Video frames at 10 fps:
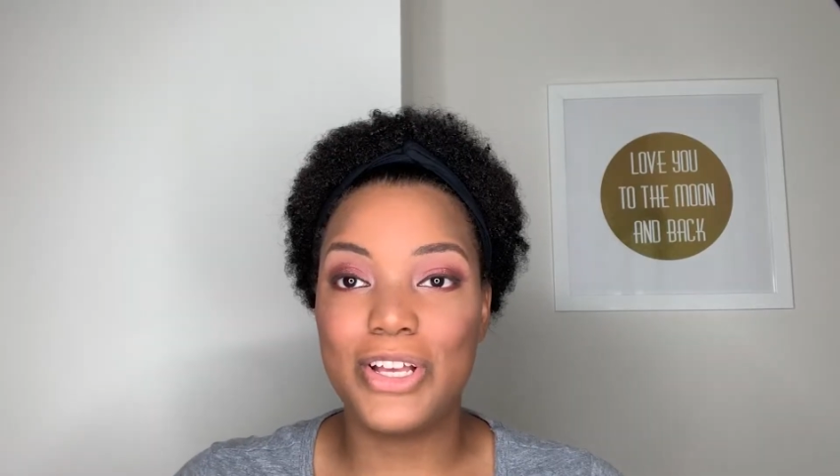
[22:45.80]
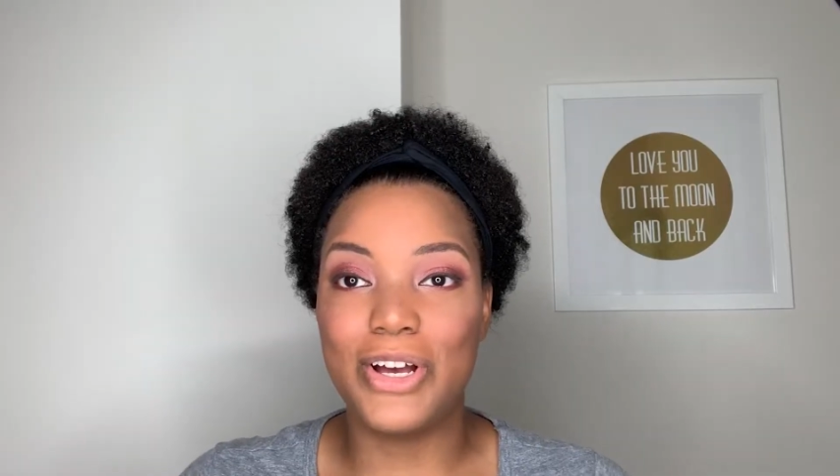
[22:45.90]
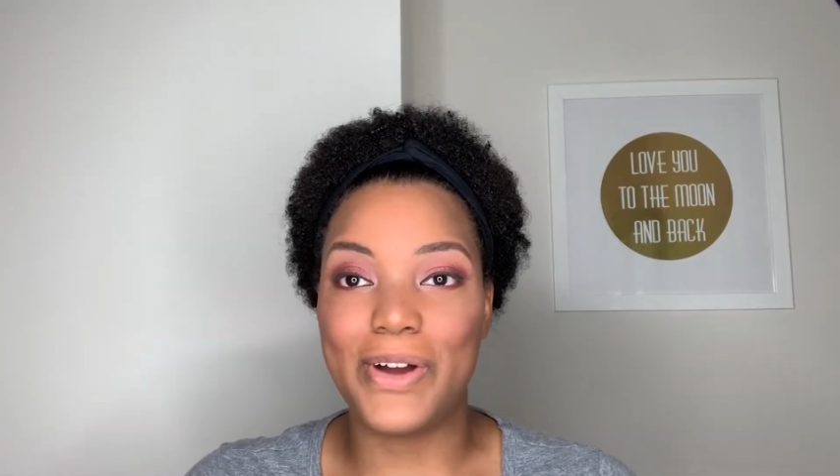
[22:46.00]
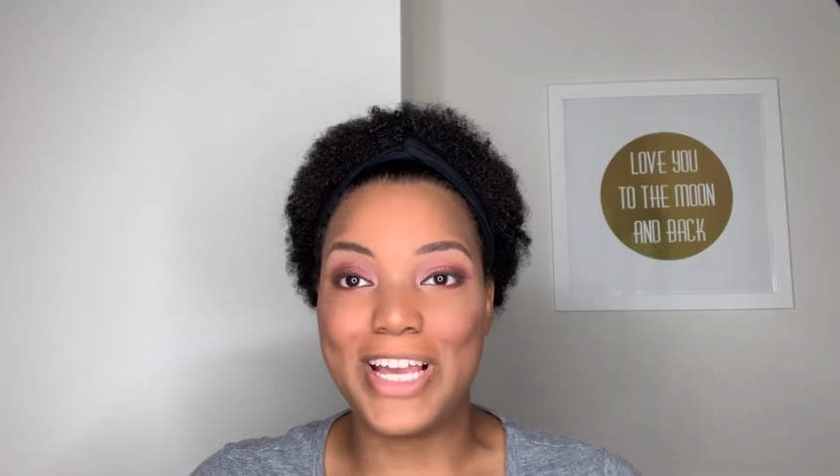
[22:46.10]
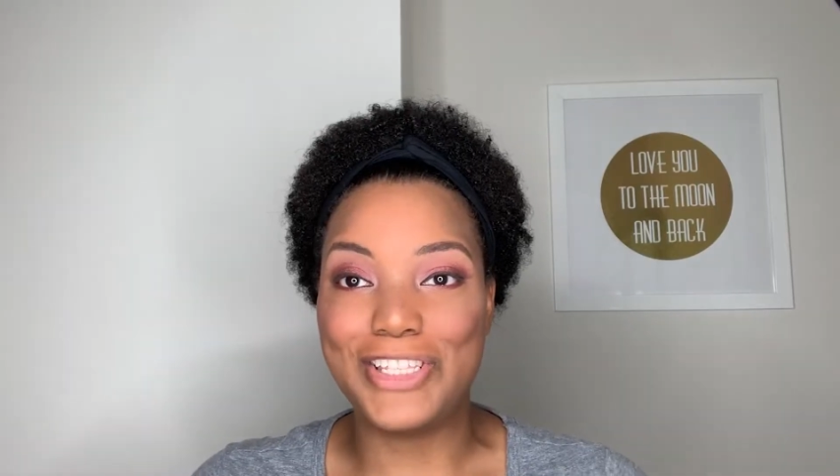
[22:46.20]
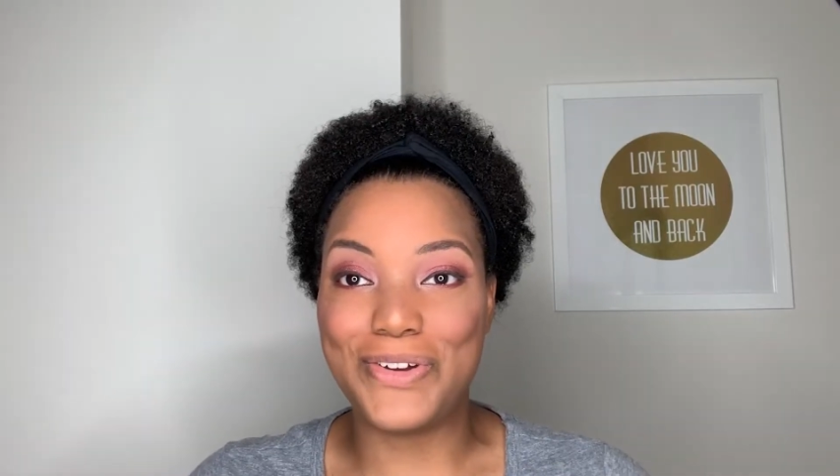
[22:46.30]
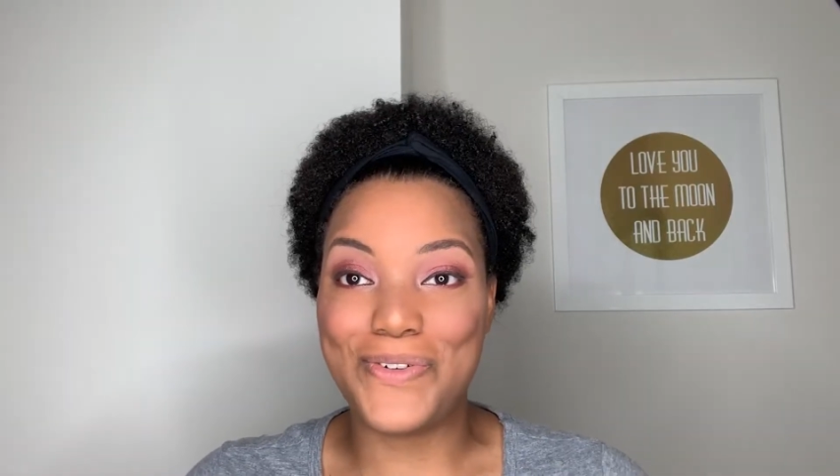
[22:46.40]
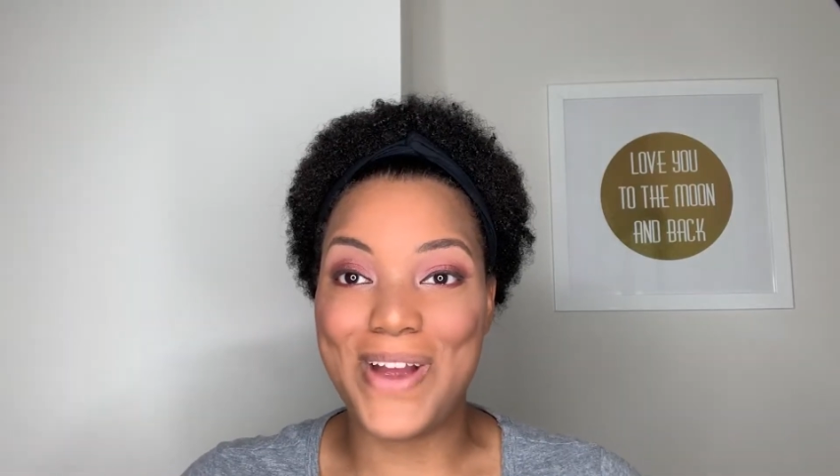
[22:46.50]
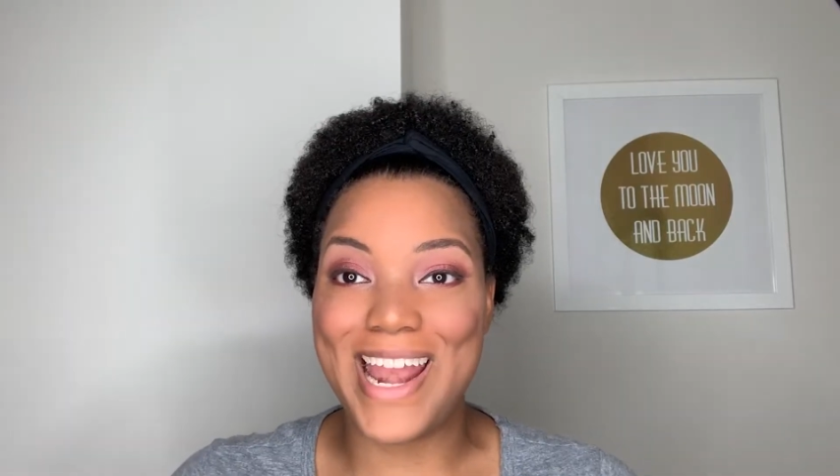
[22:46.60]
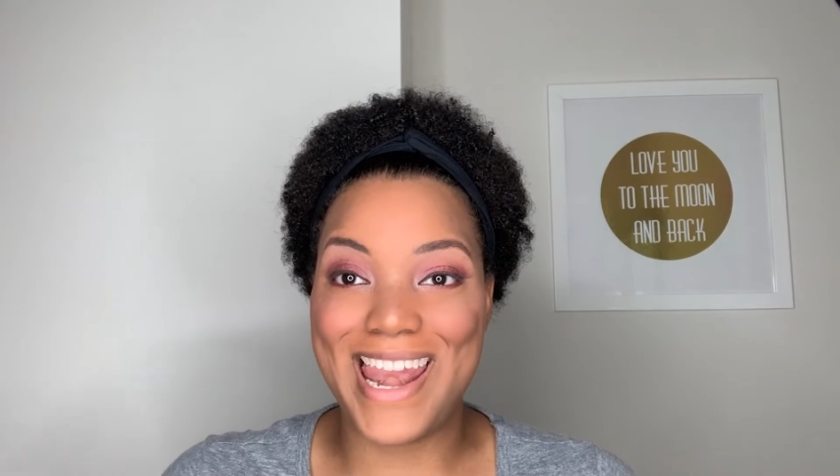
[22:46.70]
Okay,
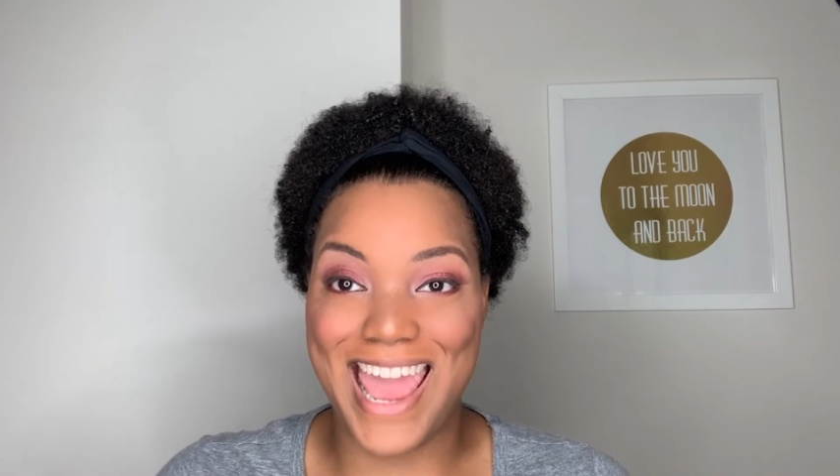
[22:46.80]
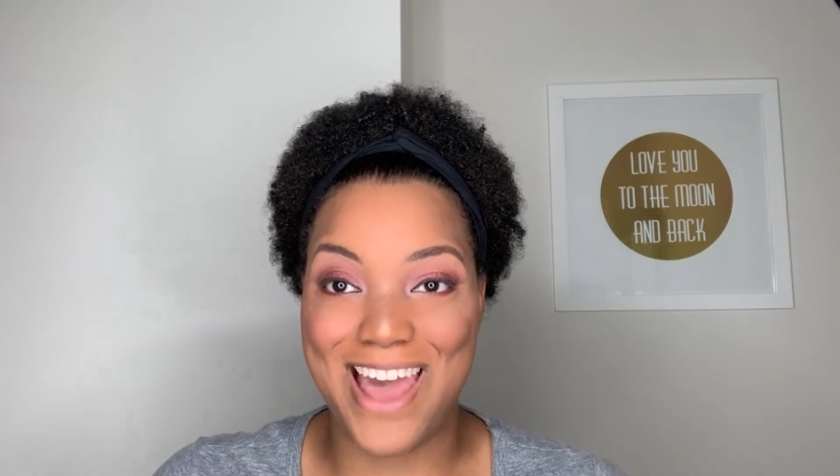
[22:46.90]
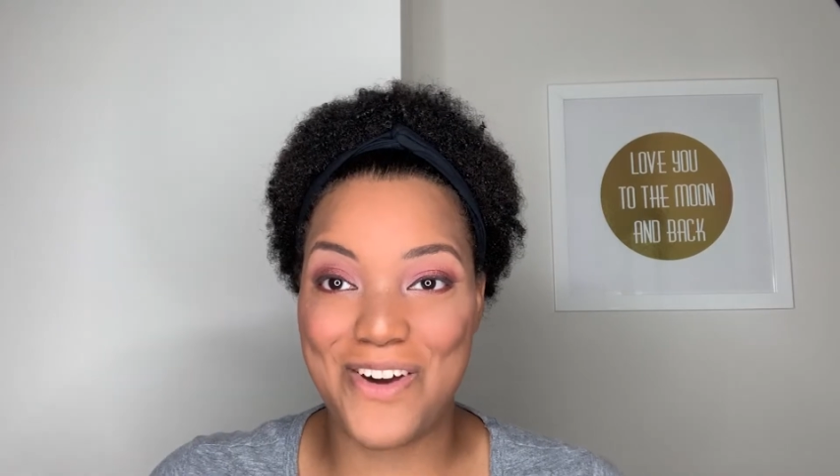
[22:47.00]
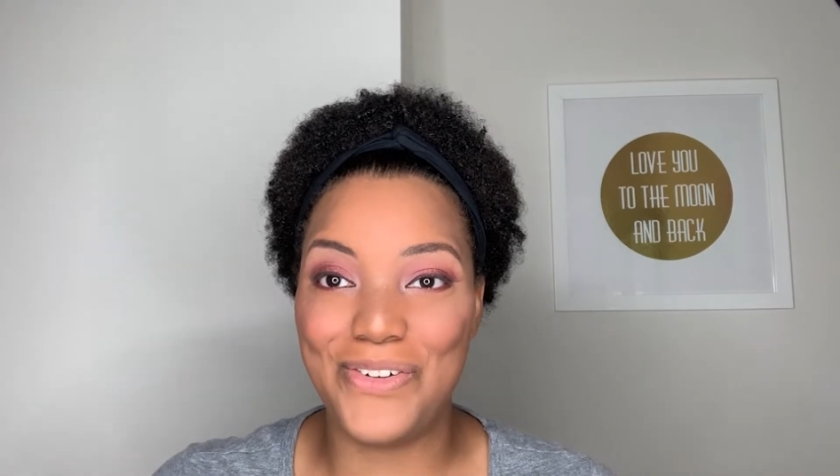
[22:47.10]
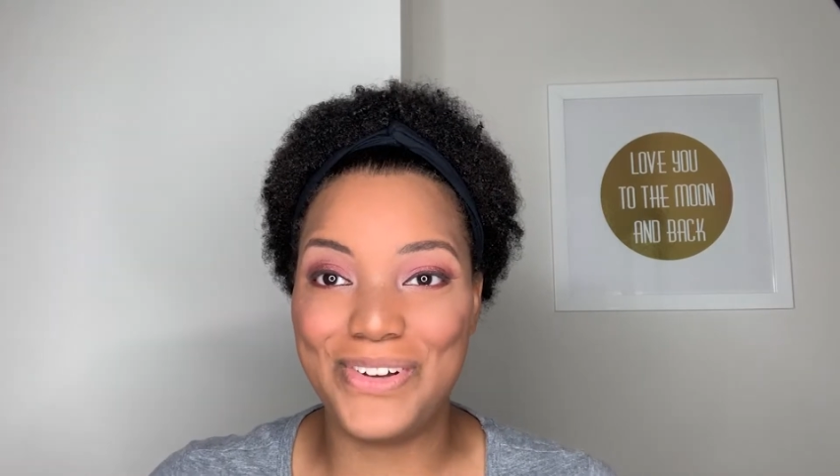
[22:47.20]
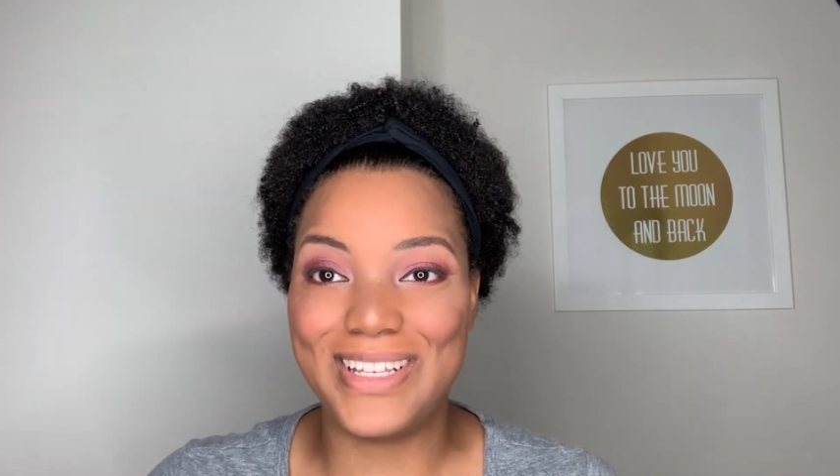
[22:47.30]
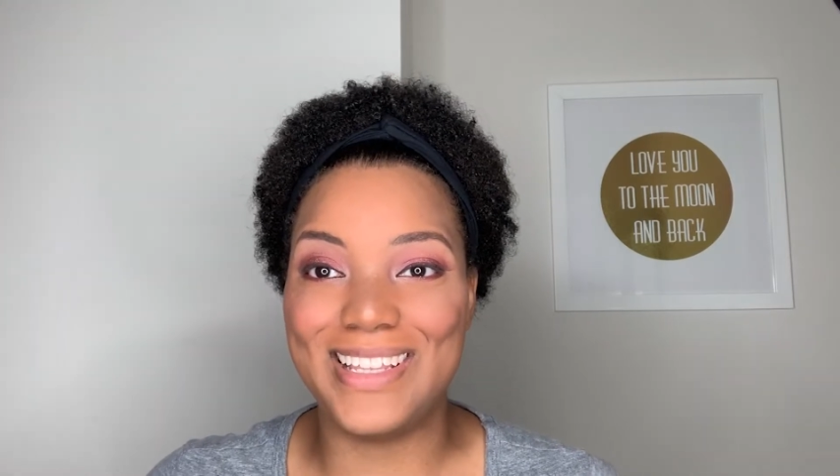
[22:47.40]
so now